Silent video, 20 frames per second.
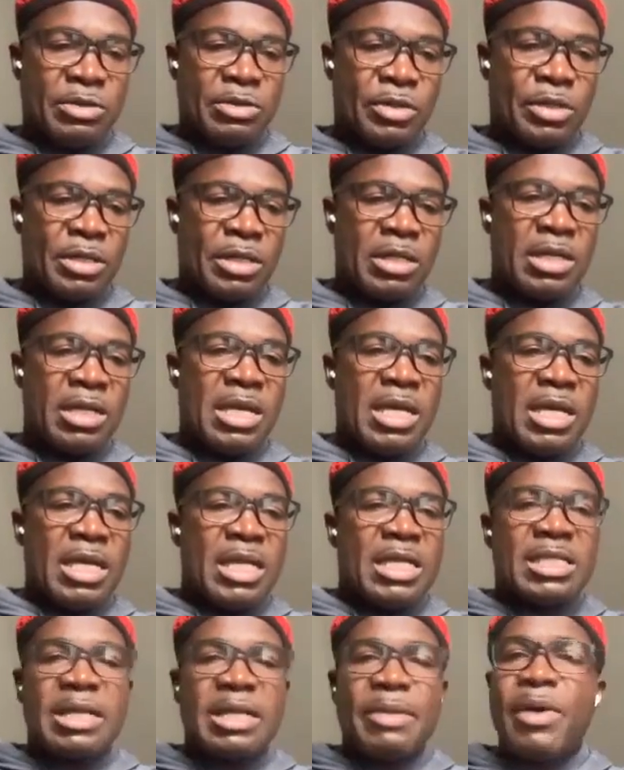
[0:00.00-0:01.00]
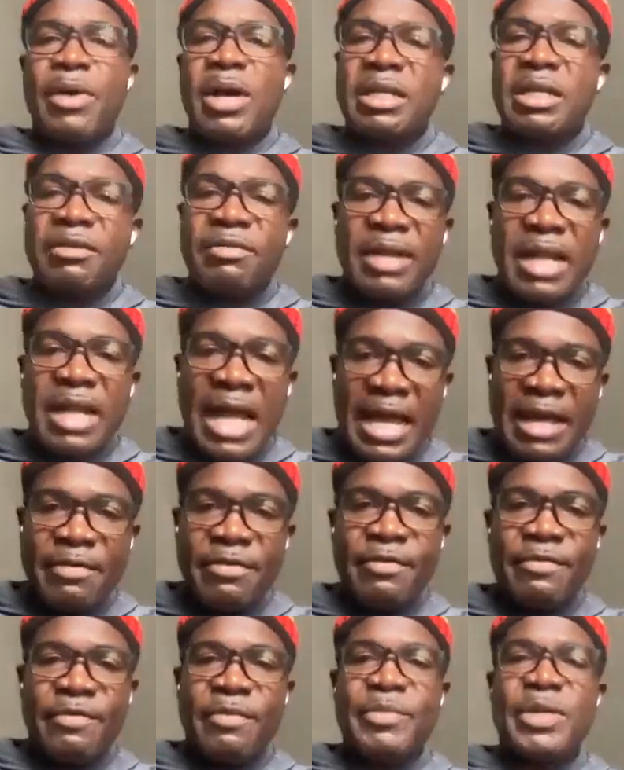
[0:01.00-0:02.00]
say, look, it's a part of
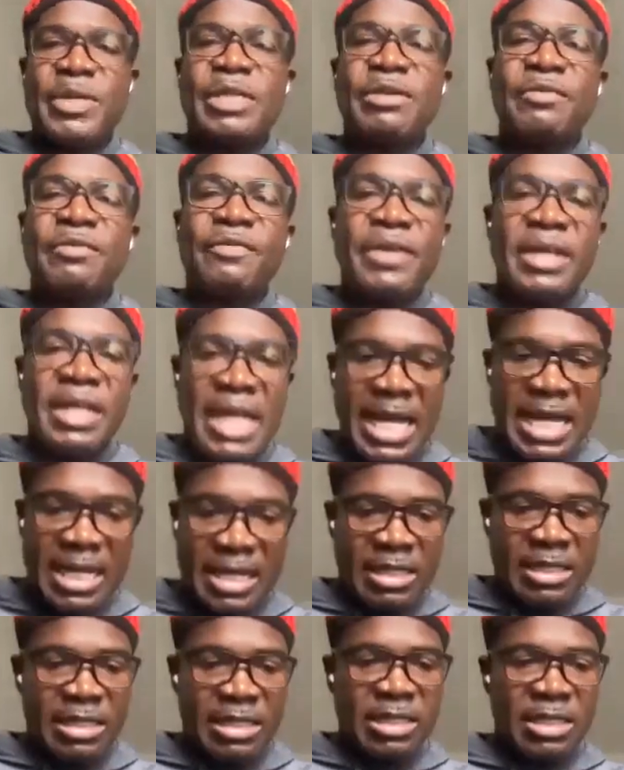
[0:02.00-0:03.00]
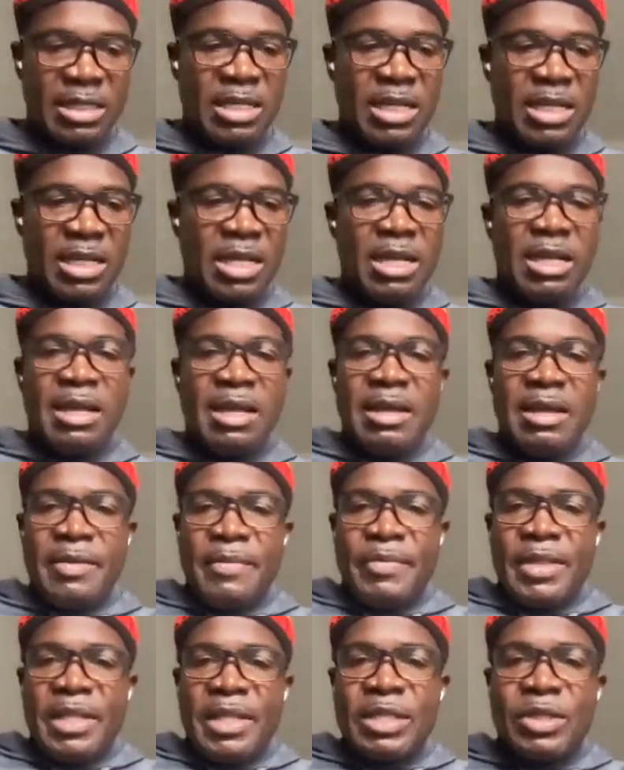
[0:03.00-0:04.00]
life for me to feel like this.
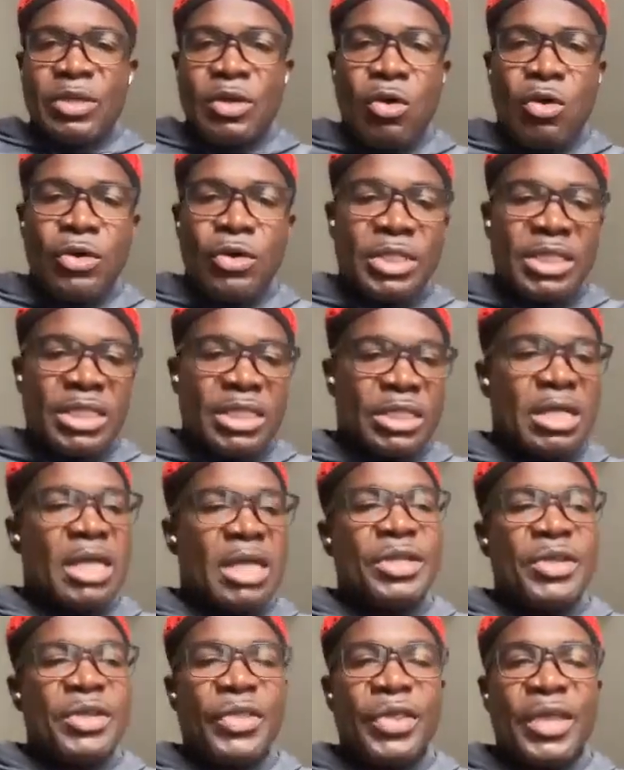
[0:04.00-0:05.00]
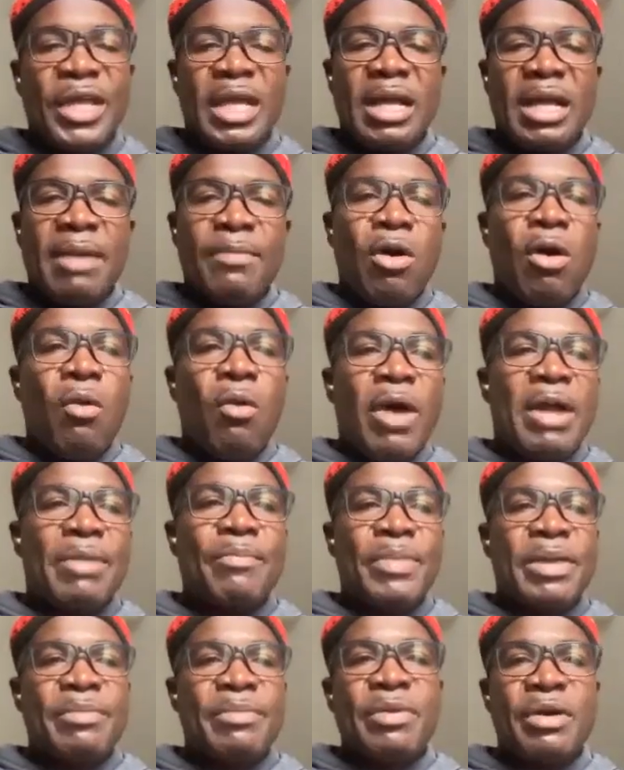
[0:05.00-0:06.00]
Don't start to think about
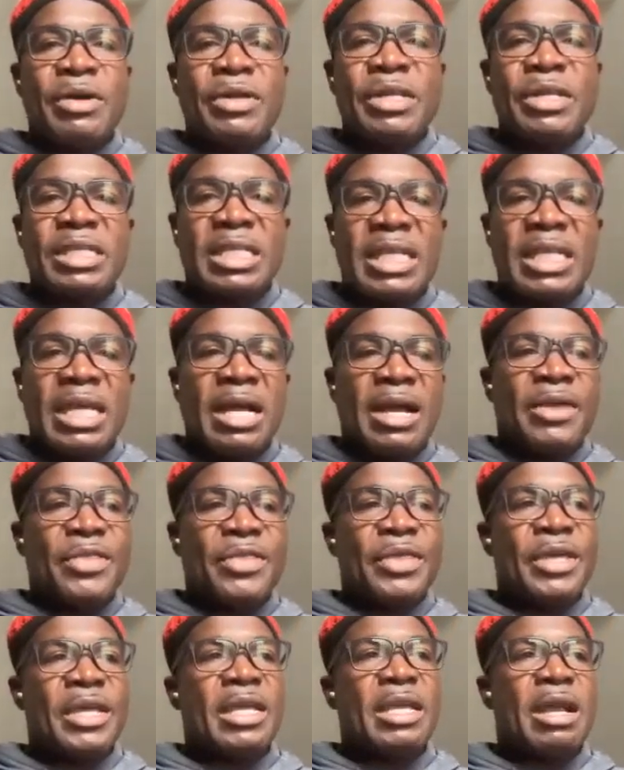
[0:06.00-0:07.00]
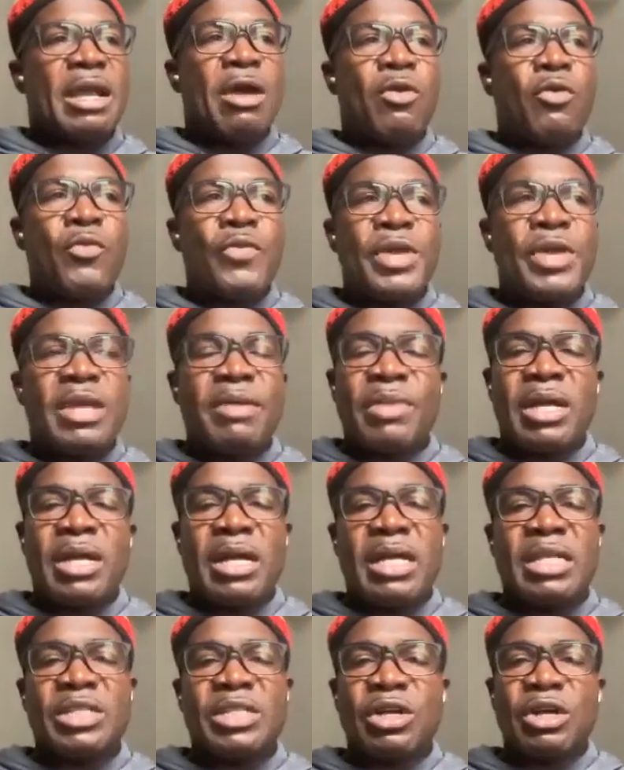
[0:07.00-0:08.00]
what people are gonna say or think you're weak
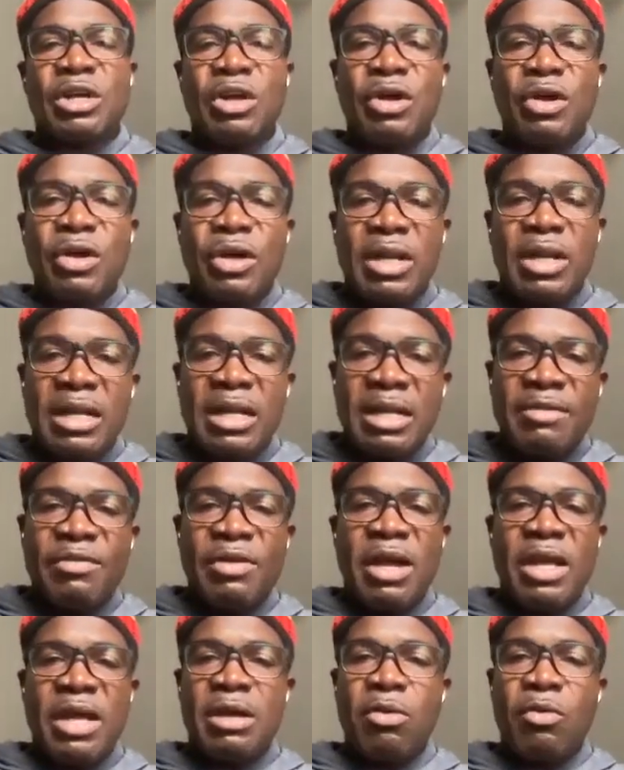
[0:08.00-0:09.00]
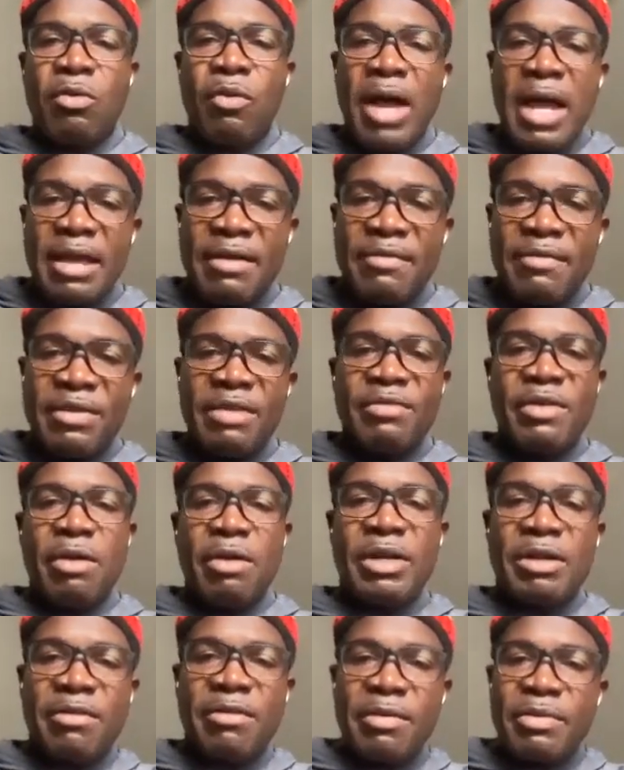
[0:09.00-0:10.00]
because your girl leave you or your wife leave you
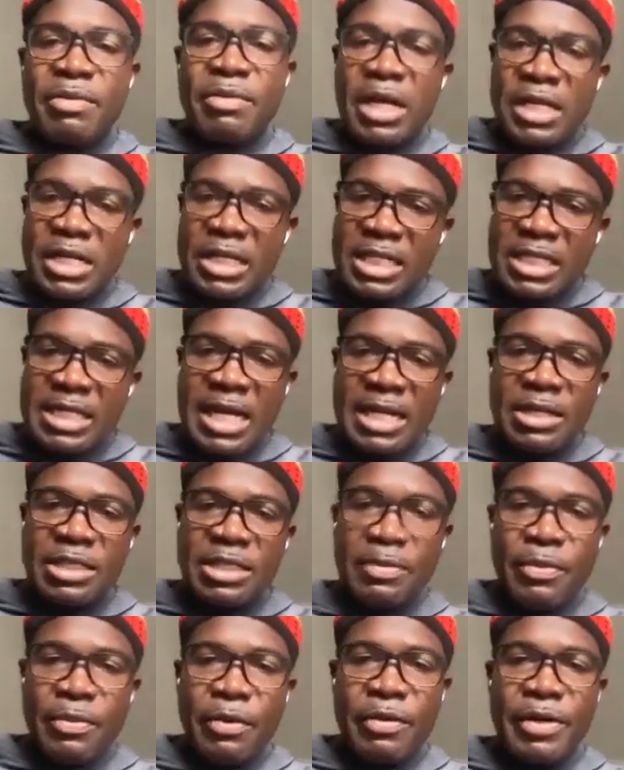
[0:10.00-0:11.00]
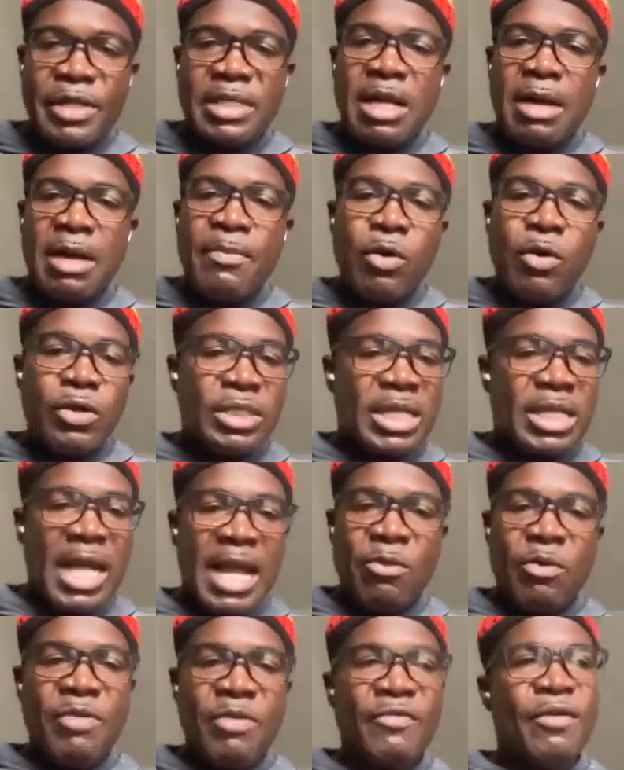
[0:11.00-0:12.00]
or whatever because you decide to separate. Because most
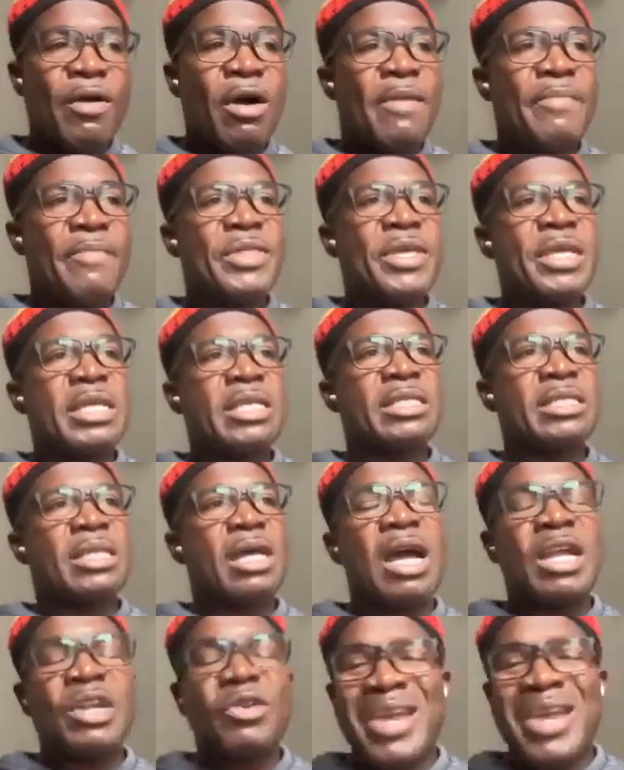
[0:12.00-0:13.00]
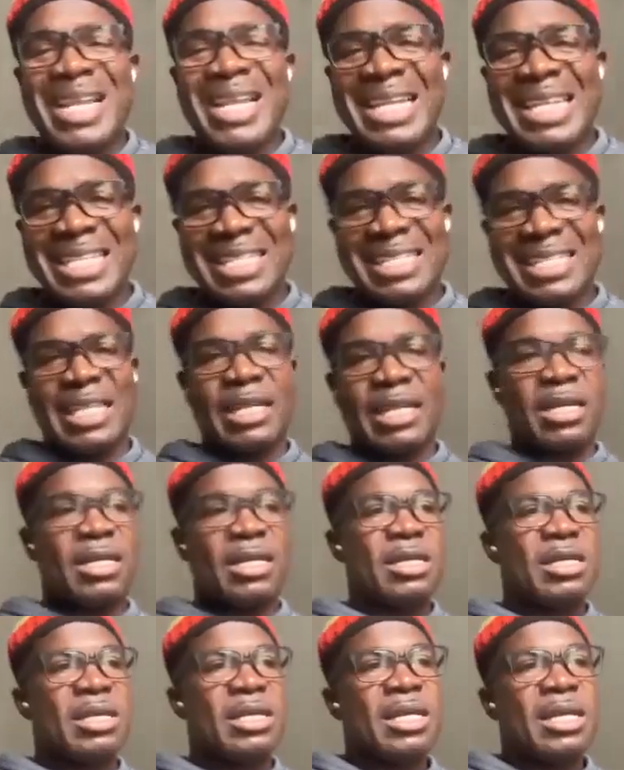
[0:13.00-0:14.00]
time we form these unrealistic
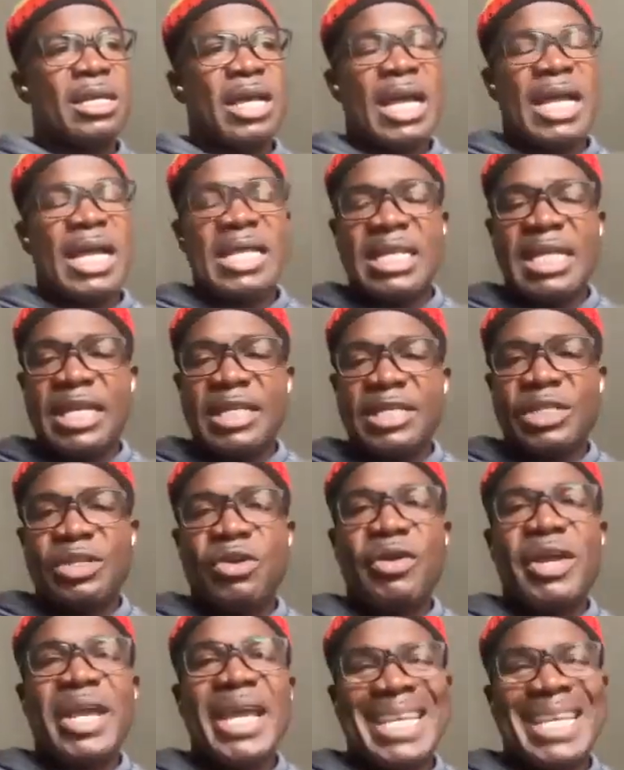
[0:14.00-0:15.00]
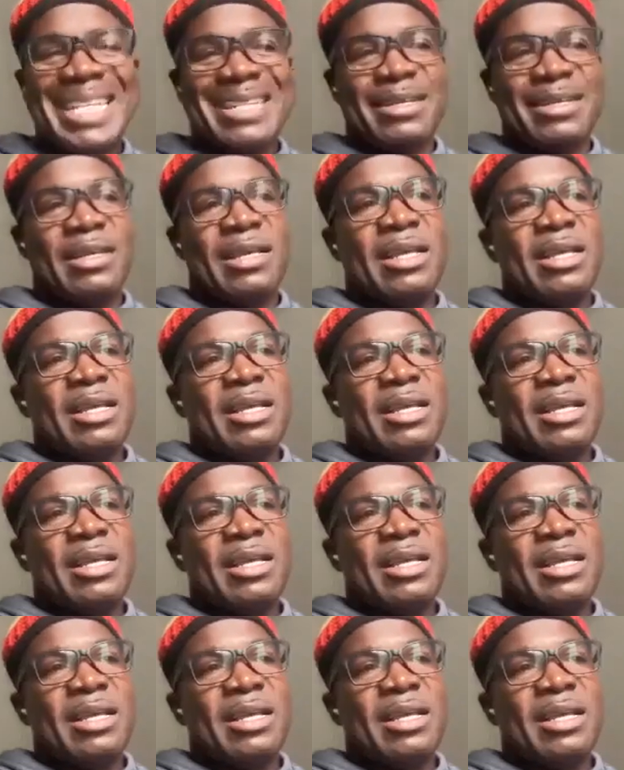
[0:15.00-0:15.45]
ideas in our head,